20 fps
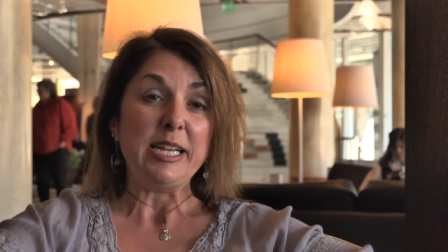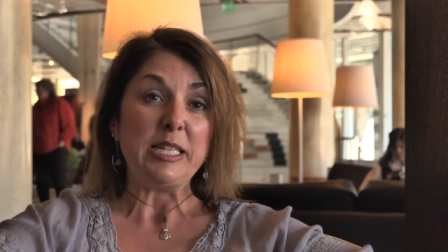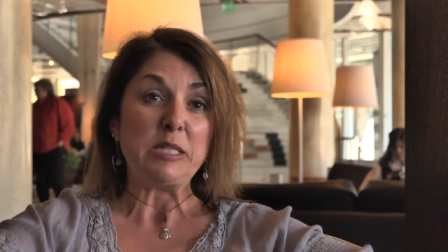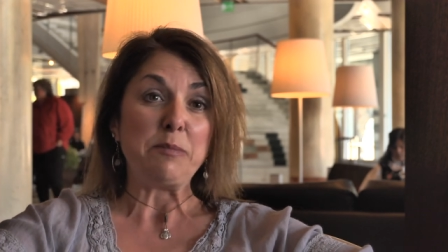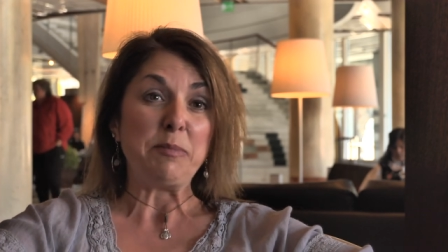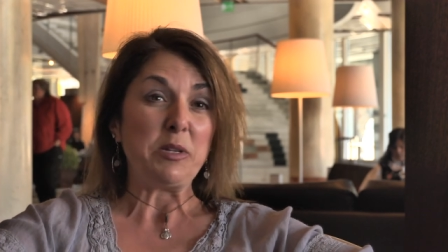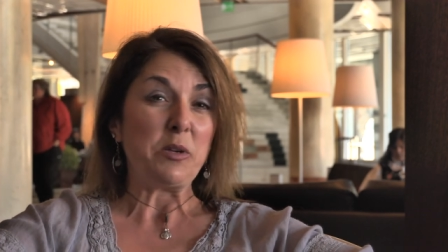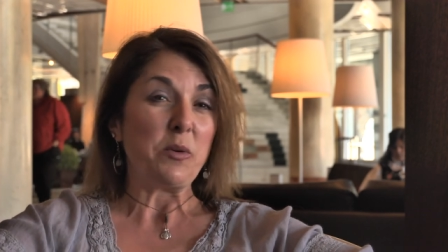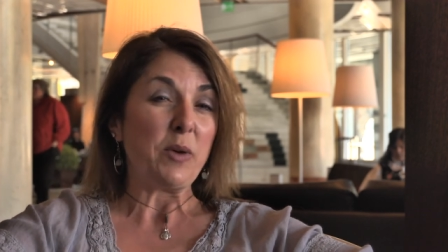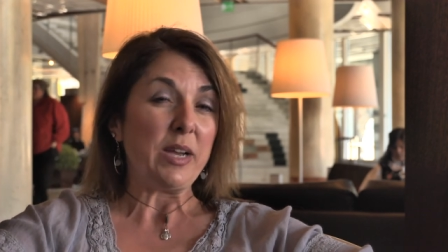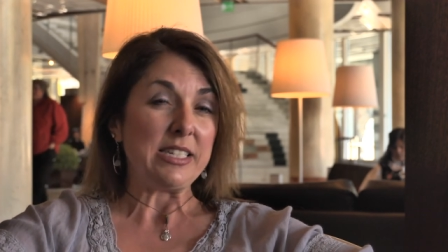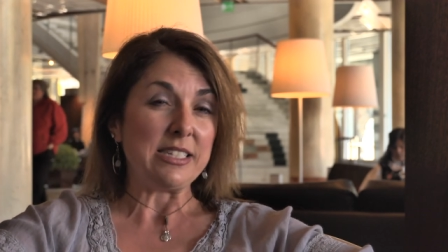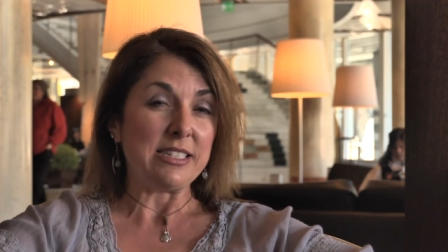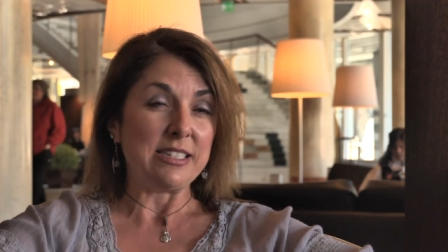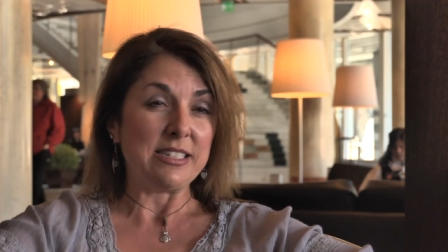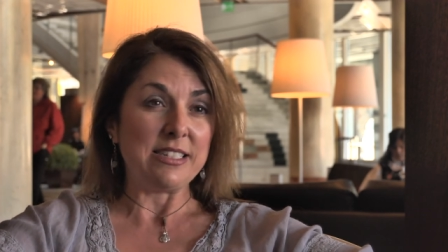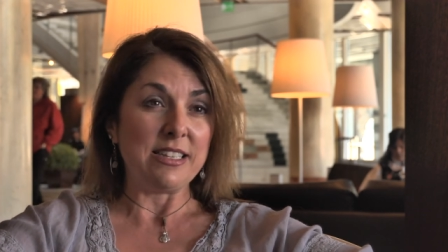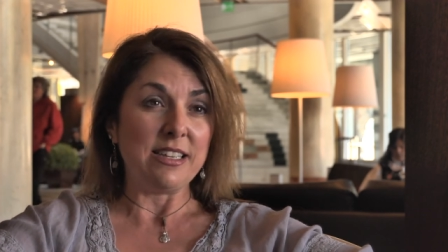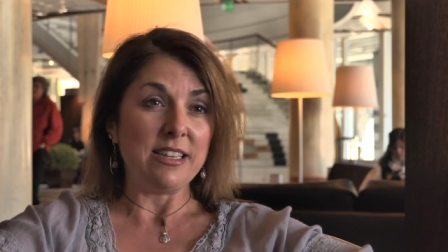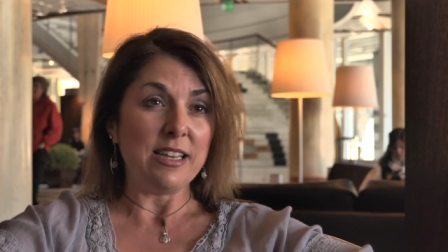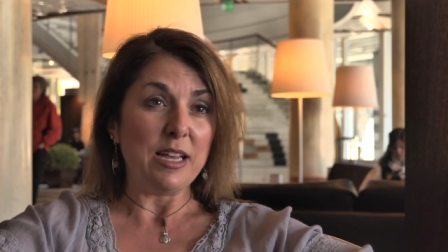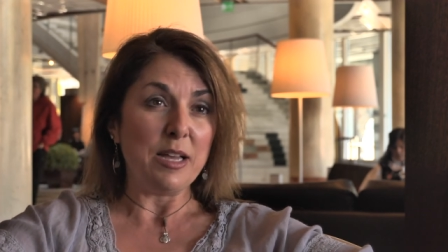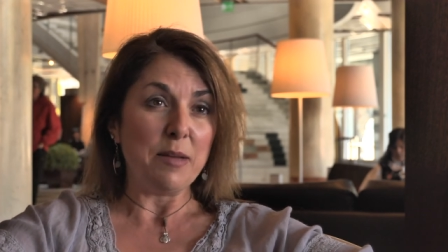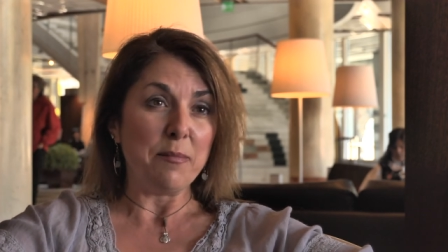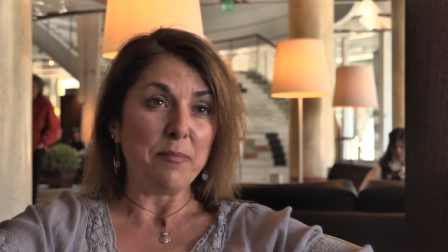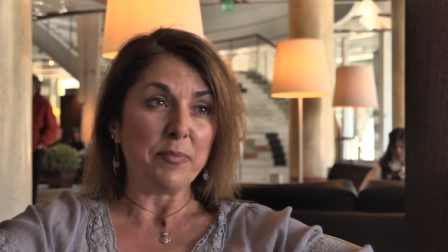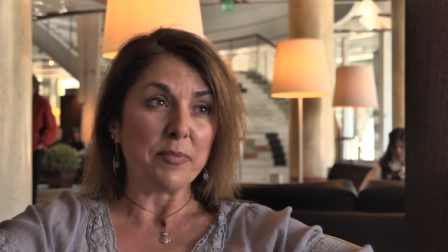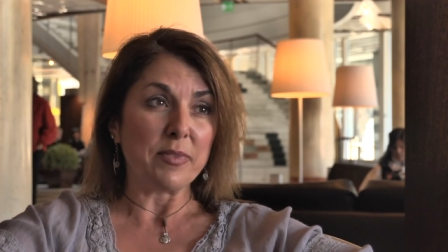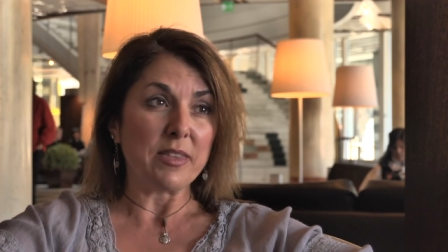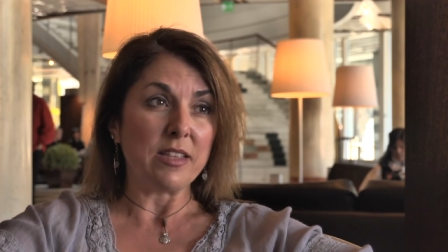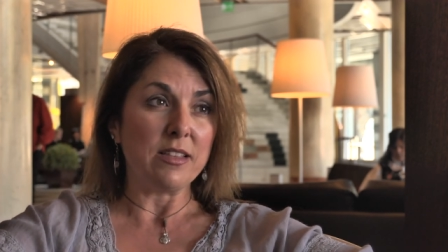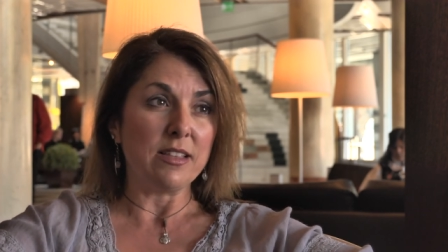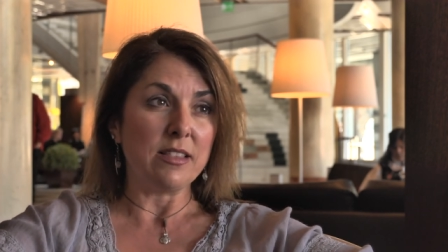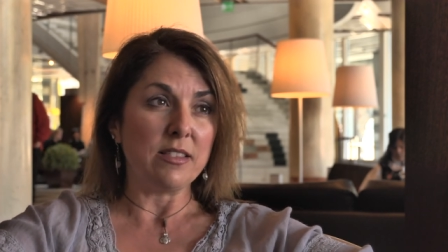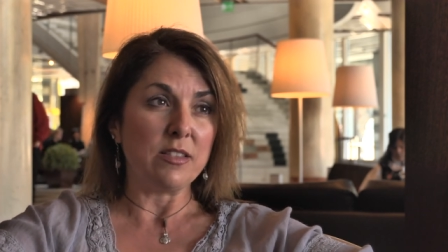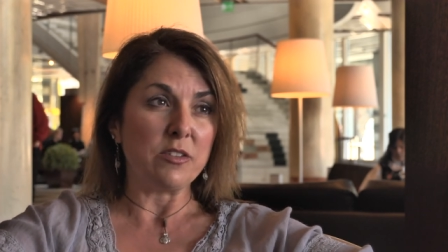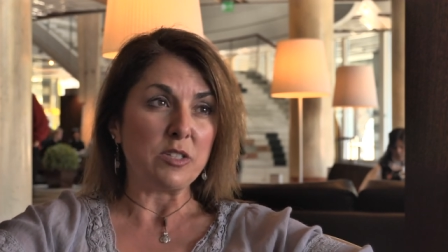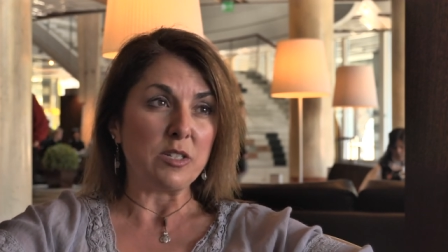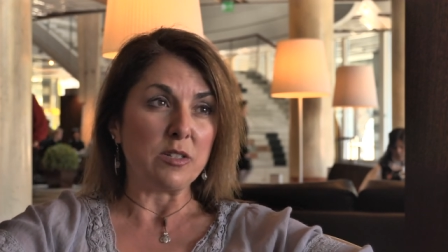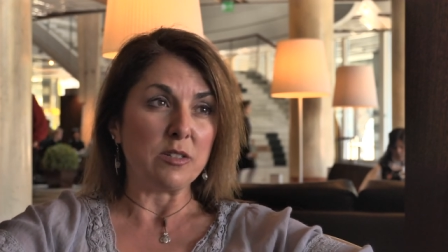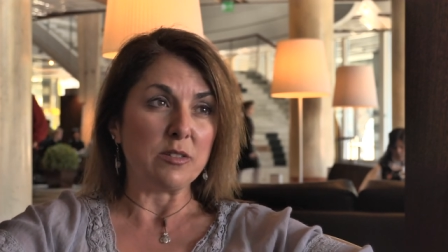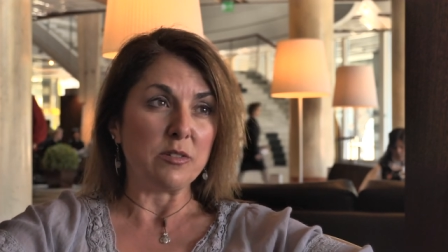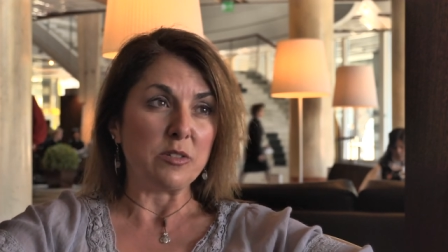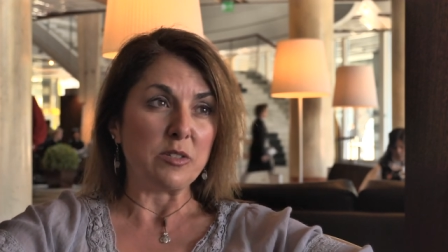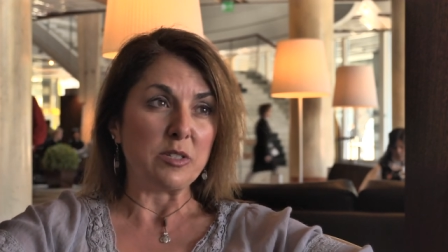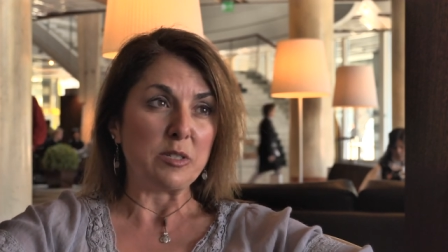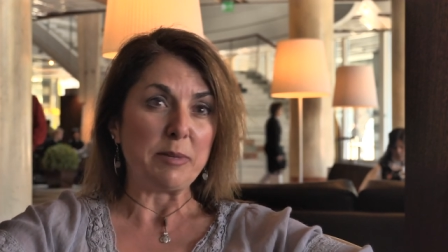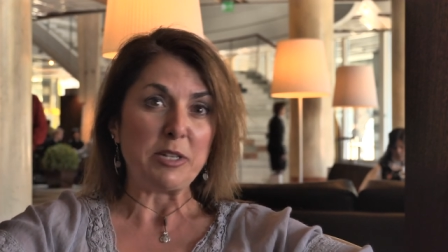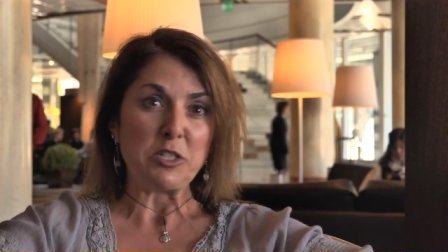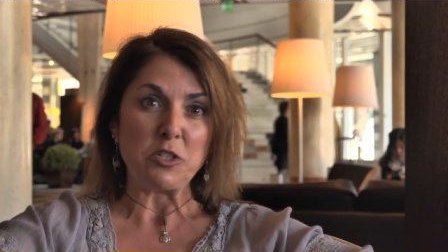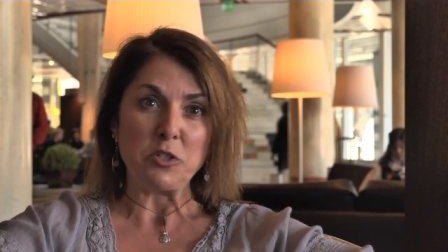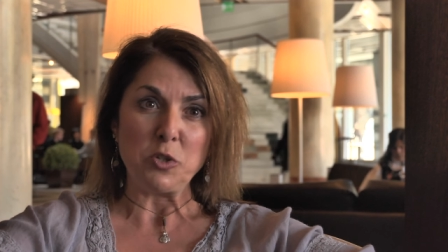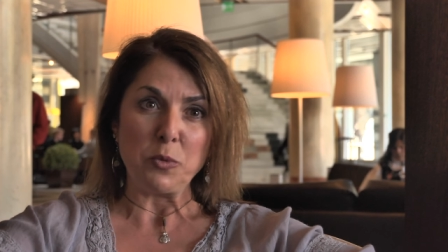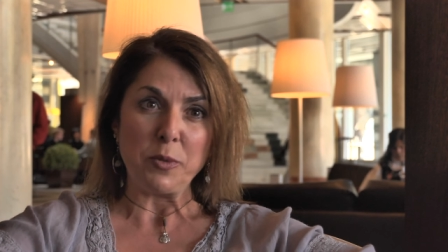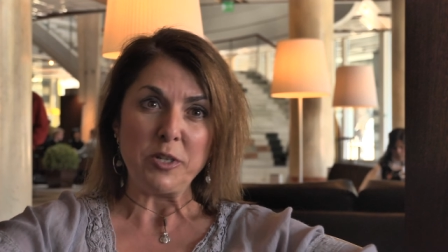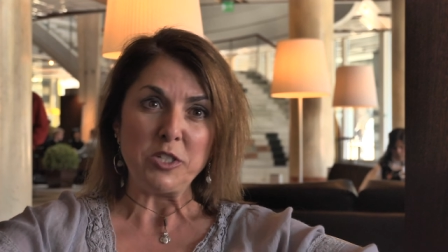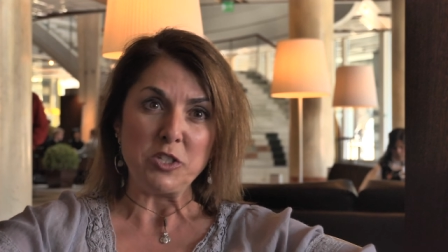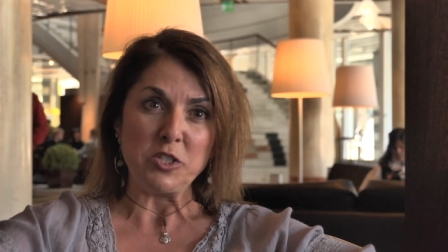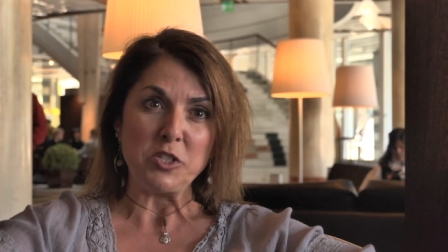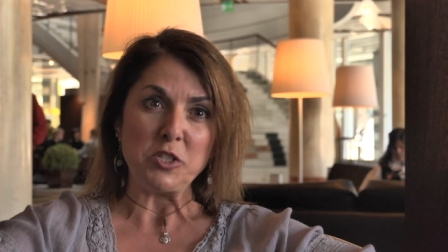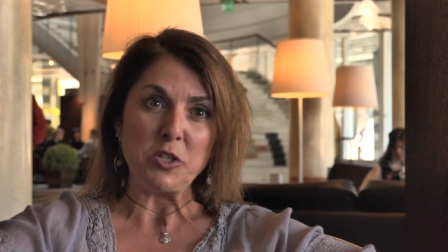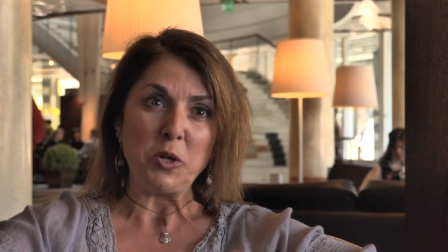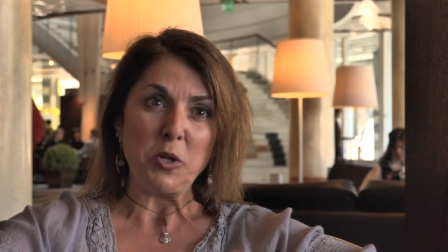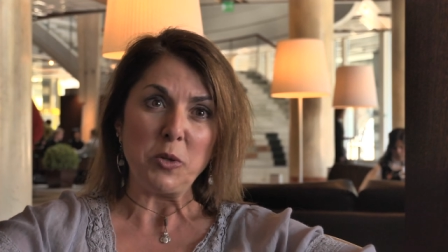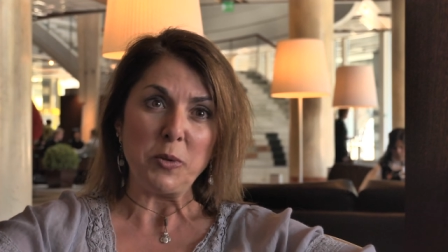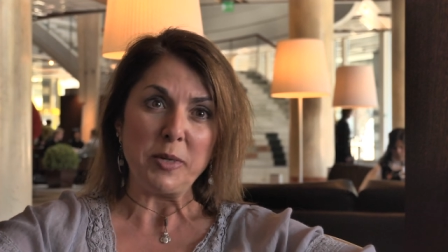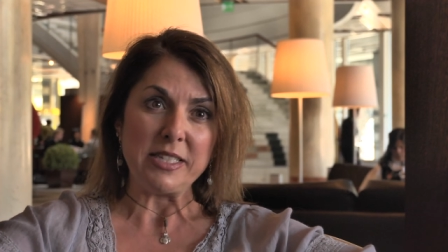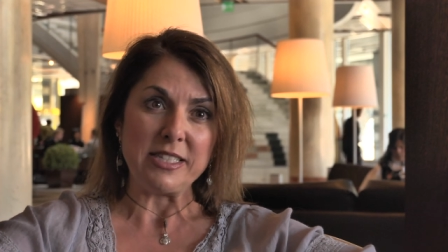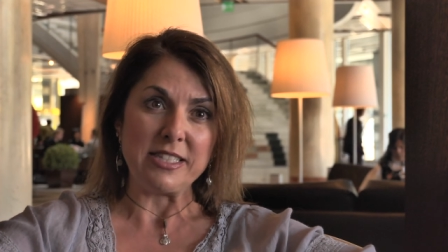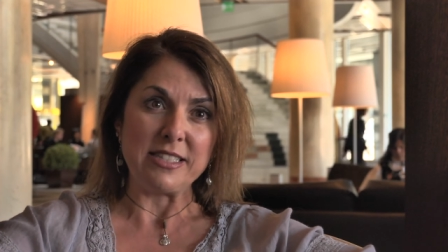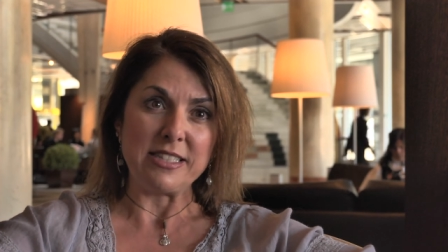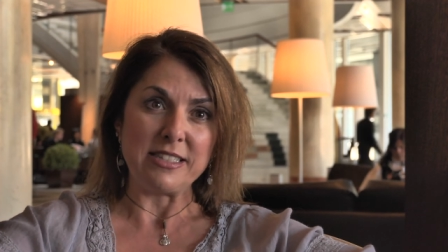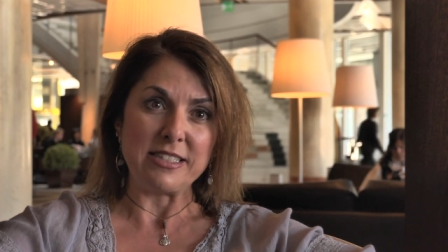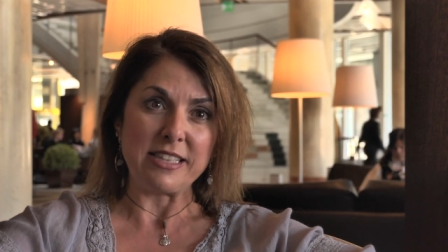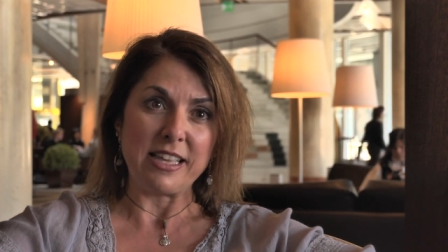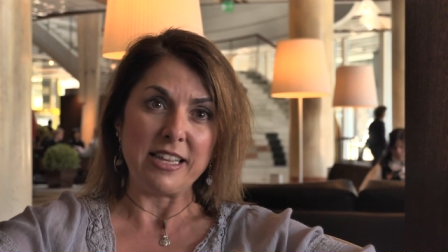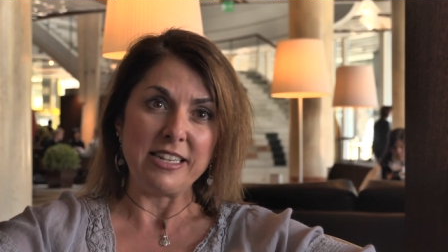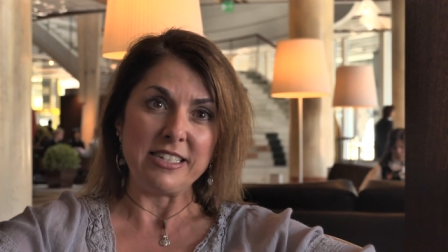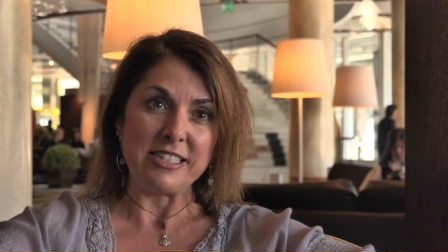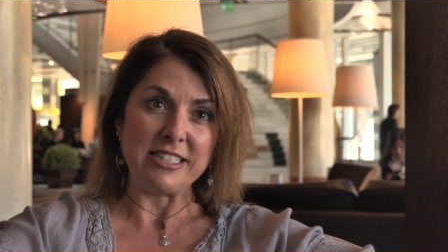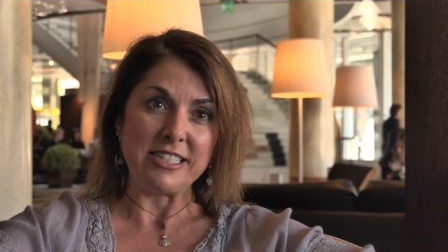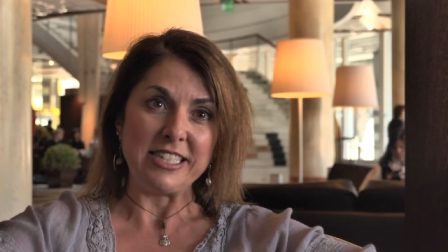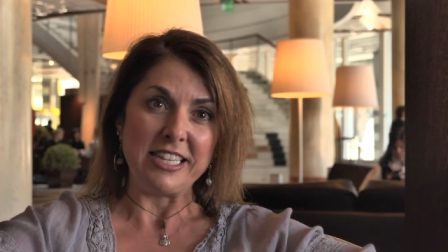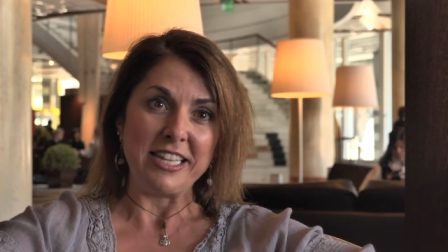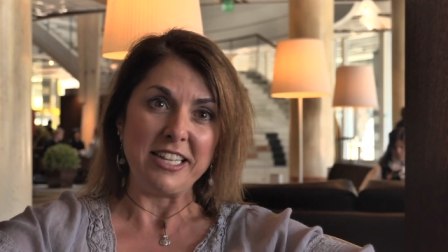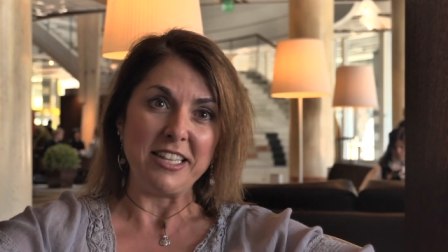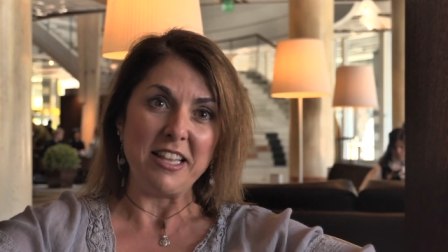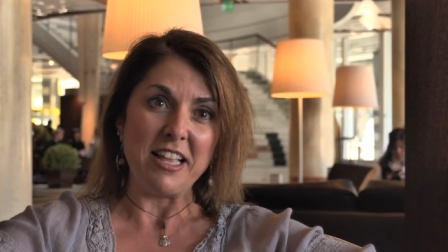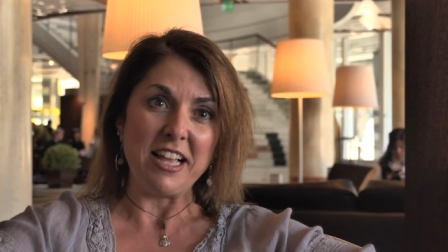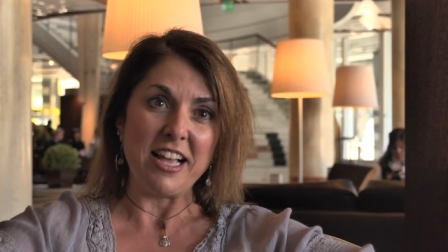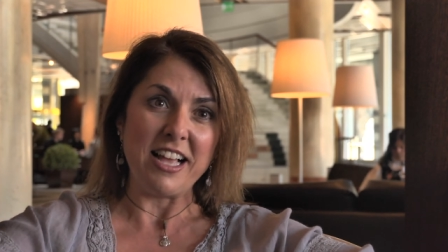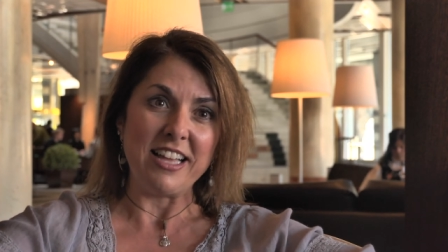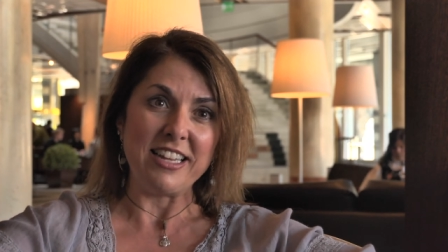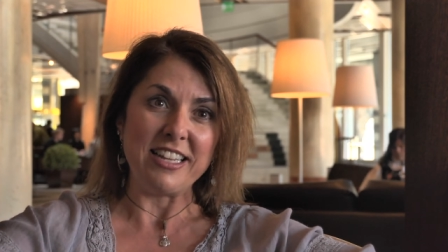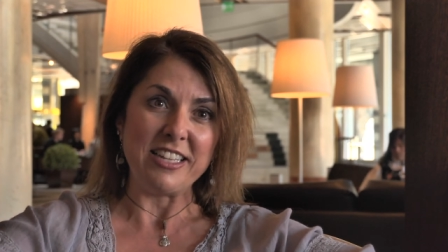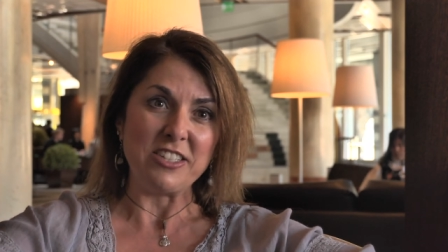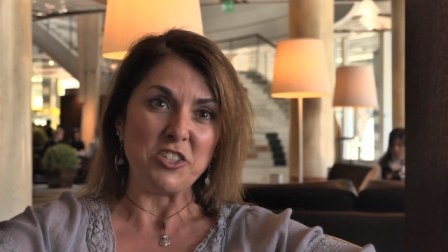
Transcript: It's been great to see. Um, there's a there's a special Norwegian soloist that's getting to sing a lot,